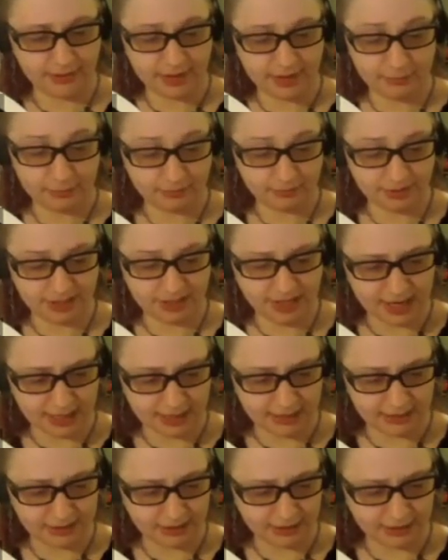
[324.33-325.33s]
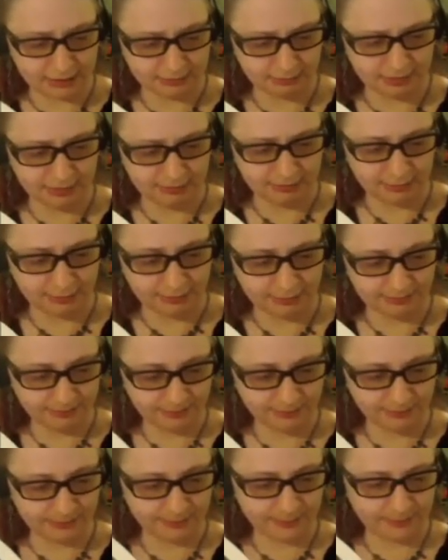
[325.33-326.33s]
they will be kind to our people.
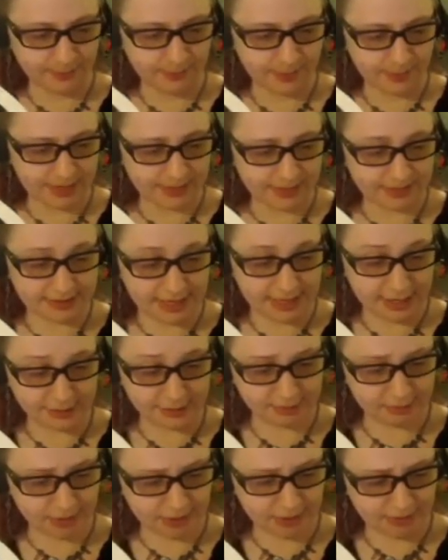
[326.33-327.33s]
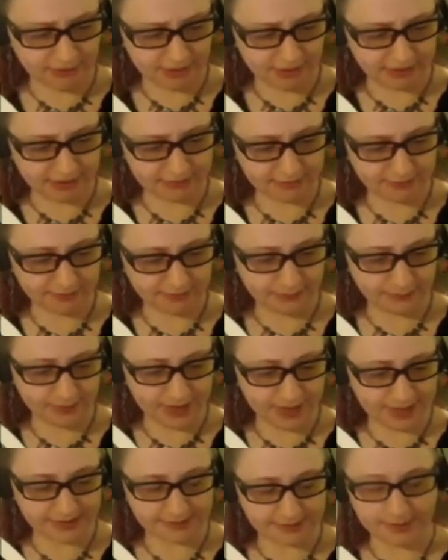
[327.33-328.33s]
It sounds perfect,
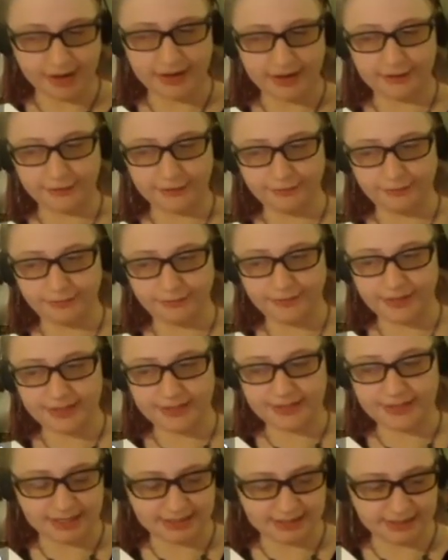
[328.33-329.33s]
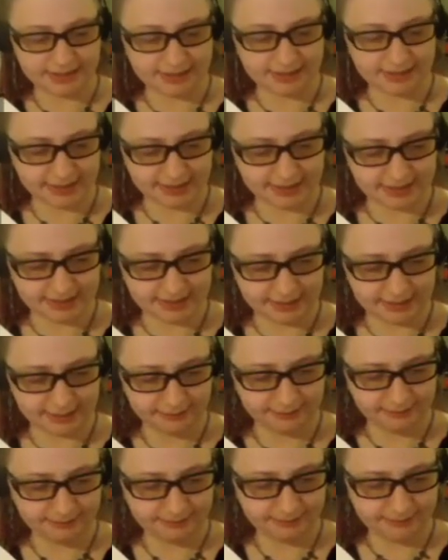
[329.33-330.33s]
I smiled. It does, doesn't it?
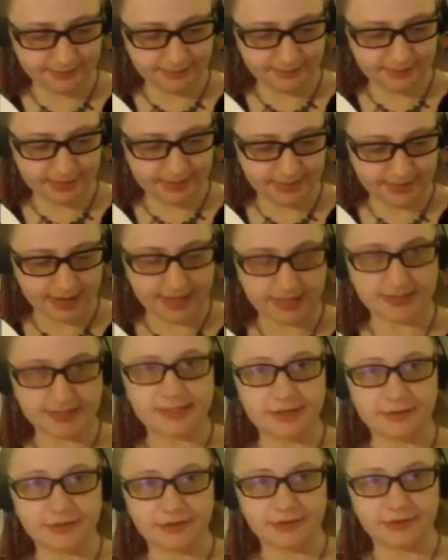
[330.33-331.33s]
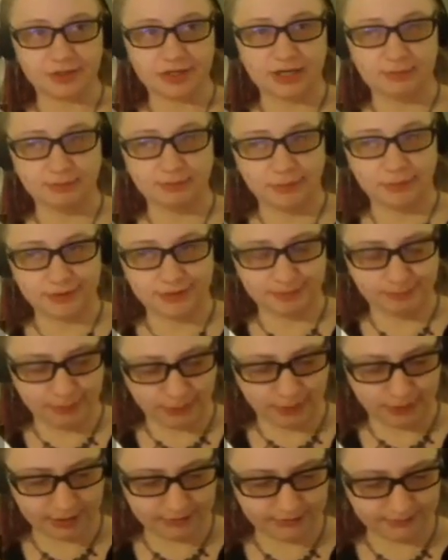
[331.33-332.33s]
And so a dream was
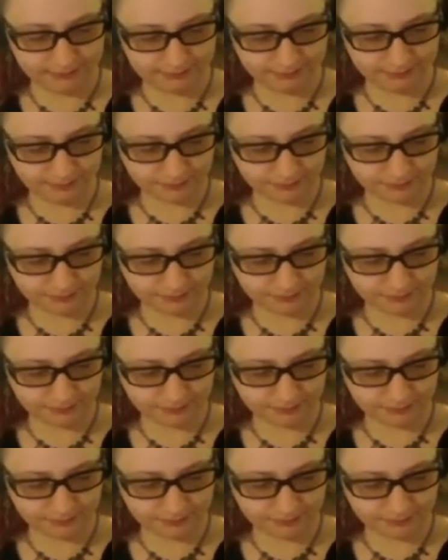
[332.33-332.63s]
born.